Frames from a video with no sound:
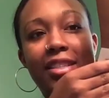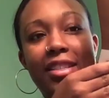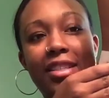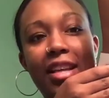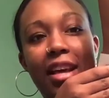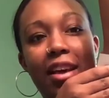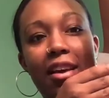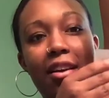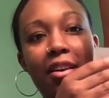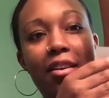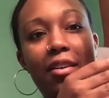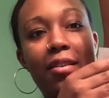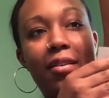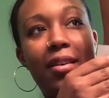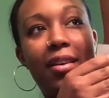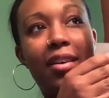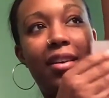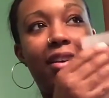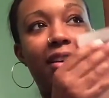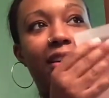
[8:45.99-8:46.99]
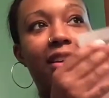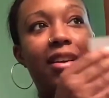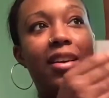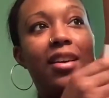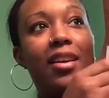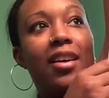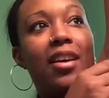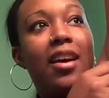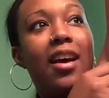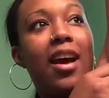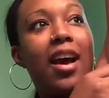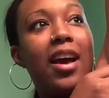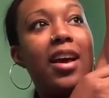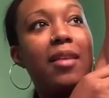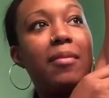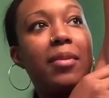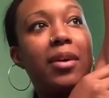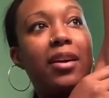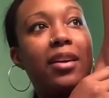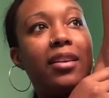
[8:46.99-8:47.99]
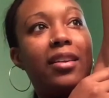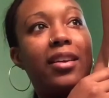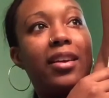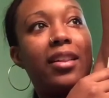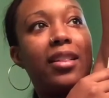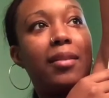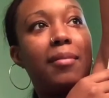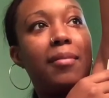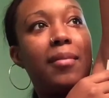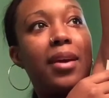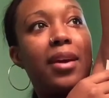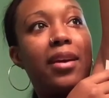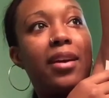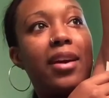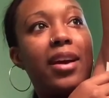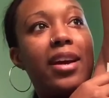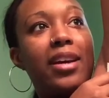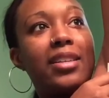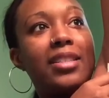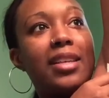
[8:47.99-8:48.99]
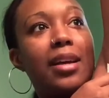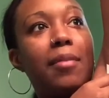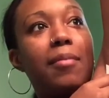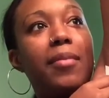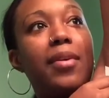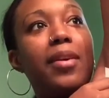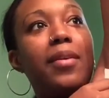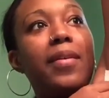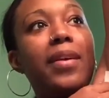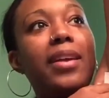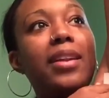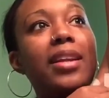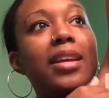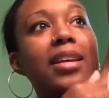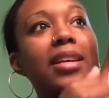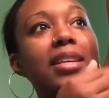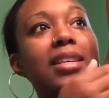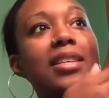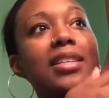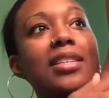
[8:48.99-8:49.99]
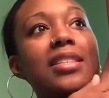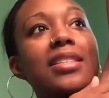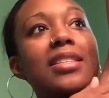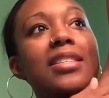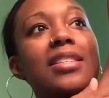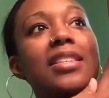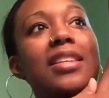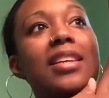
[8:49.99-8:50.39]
So, I am gonna look in the mirror as I'm doing this.